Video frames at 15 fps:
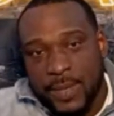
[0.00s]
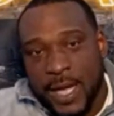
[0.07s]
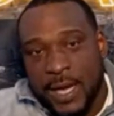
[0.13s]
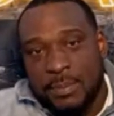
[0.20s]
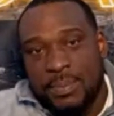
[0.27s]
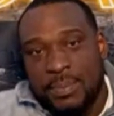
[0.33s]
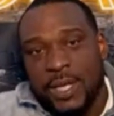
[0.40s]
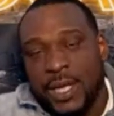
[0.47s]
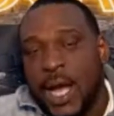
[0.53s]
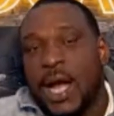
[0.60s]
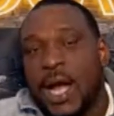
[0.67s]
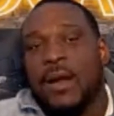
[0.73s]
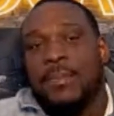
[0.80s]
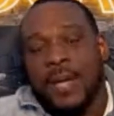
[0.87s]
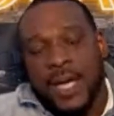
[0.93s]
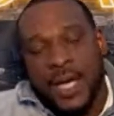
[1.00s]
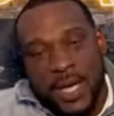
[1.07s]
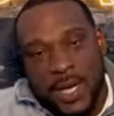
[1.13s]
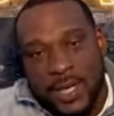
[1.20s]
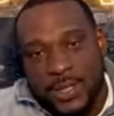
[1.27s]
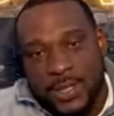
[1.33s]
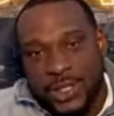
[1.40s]
Got a PR
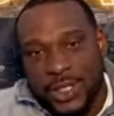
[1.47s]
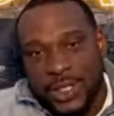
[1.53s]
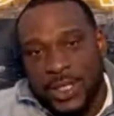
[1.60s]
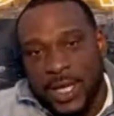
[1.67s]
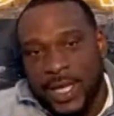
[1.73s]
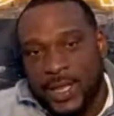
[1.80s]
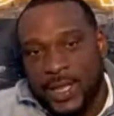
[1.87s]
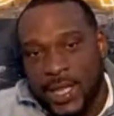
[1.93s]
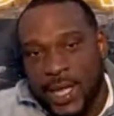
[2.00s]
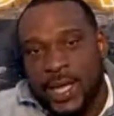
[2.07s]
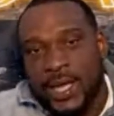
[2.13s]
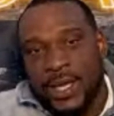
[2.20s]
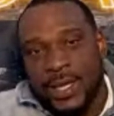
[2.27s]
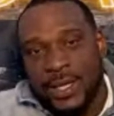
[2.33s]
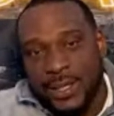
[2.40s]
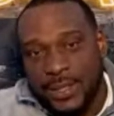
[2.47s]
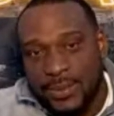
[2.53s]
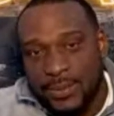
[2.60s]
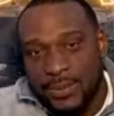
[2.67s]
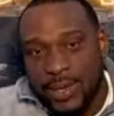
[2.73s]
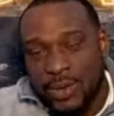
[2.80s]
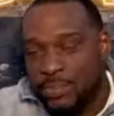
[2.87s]
bond, shit like
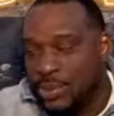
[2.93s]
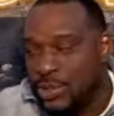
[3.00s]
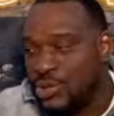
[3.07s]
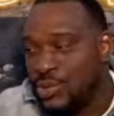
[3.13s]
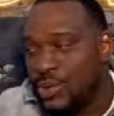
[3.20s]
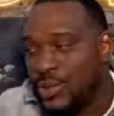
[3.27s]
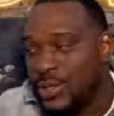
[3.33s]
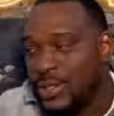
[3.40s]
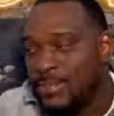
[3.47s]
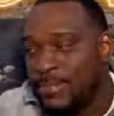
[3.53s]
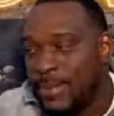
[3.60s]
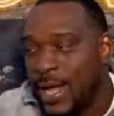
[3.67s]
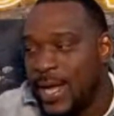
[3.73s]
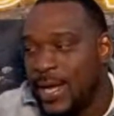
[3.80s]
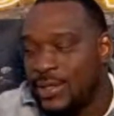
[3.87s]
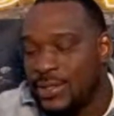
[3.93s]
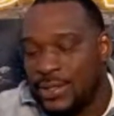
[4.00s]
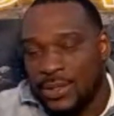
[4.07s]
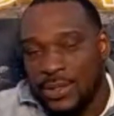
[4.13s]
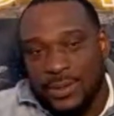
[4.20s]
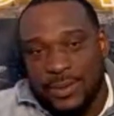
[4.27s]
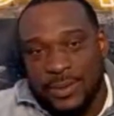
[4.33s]
that. we gonna put you on this
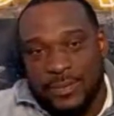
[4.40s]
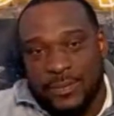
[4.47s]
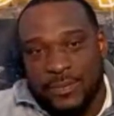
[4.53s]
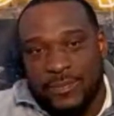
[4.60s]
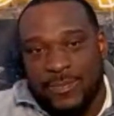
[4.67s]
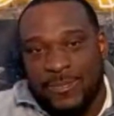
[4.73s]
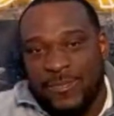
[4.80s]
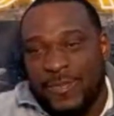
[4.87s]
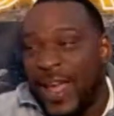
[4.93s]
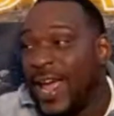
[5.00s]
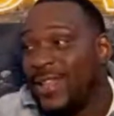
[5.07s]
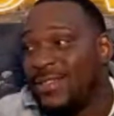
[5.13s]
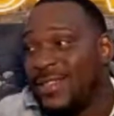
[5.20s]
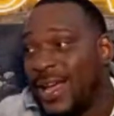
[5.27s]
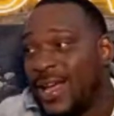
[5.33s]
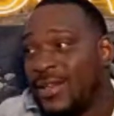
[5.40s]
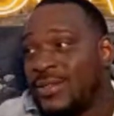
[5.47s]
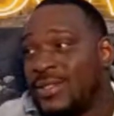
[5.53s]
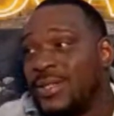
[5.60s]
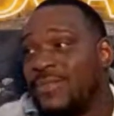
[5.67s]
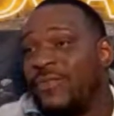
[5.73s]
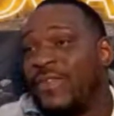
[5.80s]
box. So five
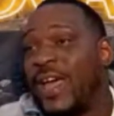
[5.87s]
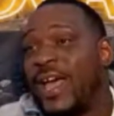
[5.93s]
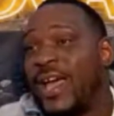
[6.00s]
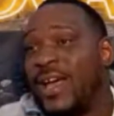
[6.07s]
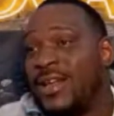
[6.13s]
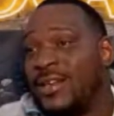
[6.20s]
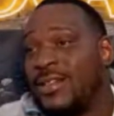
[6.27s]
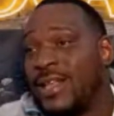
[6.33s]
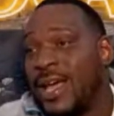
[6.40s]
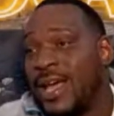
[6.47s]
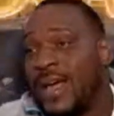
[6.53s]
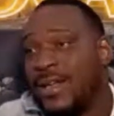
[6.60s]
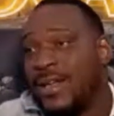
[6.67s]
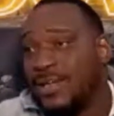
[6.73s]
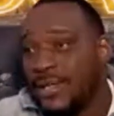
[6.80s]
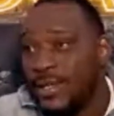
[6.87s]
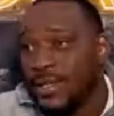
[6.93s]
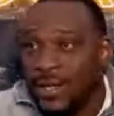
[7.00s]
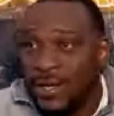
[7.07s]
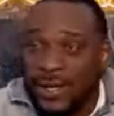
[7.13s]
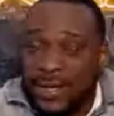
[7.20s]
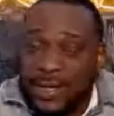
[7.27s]
thousand, five hundred
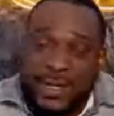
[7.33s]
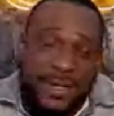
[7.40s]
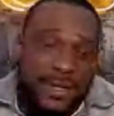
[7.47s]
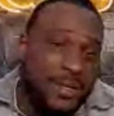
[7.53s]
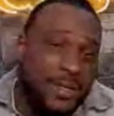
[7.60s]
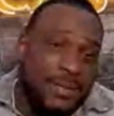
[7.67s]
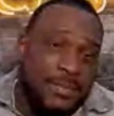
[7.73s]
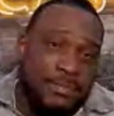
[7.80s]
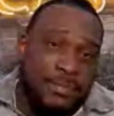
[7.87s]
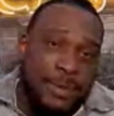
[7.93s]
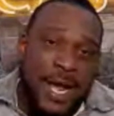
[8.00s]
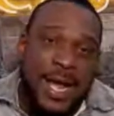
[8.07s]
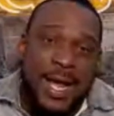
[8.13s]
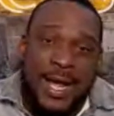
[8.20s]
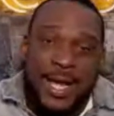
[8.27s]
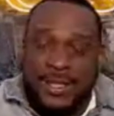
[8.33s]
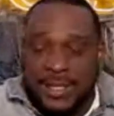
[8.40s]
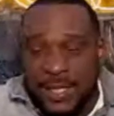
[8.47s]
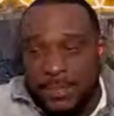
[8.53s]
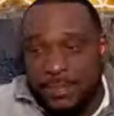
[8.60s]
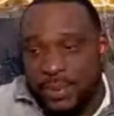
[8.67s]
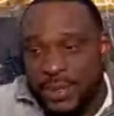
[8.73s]
thousand. Bond,
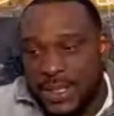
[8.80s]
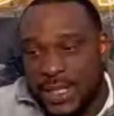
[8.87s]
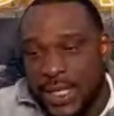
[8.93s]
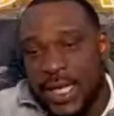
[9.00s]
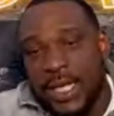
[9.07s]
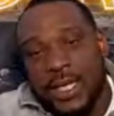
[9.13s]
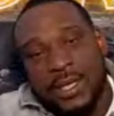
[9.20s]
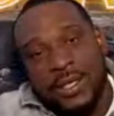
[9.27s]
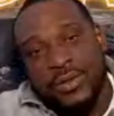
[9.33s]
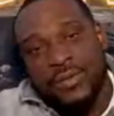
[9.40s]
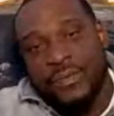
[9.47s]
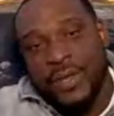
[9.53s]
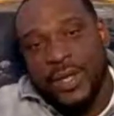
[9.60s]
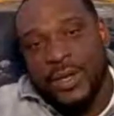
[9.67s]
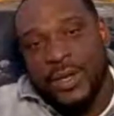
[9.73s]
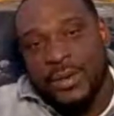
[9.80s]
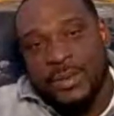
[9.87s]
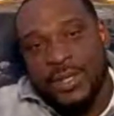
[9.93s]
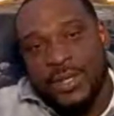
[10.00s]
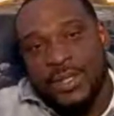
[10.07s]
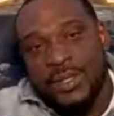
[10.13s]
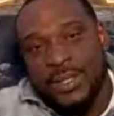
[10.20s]
ten percent. You feel
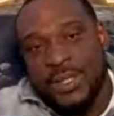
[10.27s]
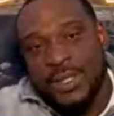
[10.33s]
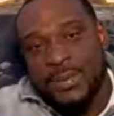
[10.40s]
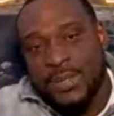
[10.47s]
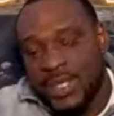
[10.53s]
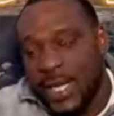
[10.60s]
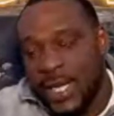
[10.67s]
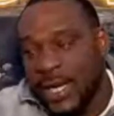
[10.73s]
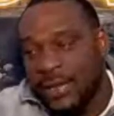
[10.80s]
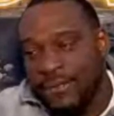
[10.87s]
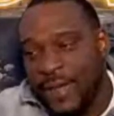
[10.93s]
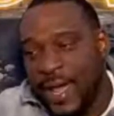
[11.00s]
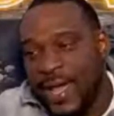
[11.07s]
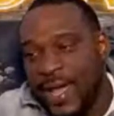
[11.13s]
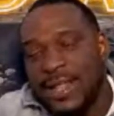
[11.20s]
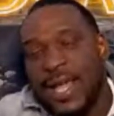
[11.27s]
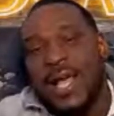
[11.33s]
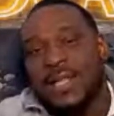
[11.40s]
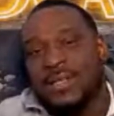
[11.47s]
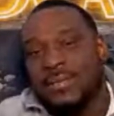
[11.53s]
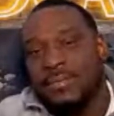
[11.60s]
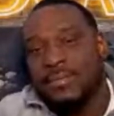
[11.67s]
me? Seventy-five
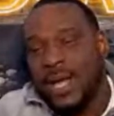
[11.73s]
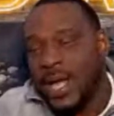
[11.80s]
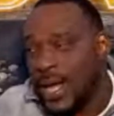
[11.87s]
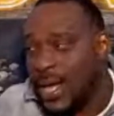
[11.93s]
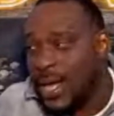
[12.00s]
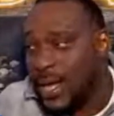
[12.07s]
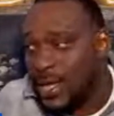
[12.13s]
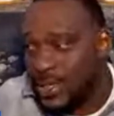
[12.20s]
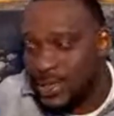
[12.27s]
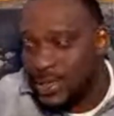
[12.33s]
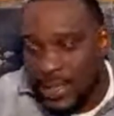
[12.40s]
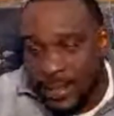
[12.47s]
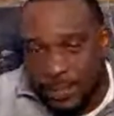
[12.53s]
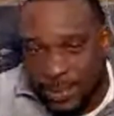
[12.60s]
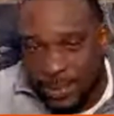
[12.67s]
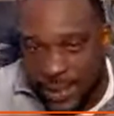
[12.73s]
thousand bond, ten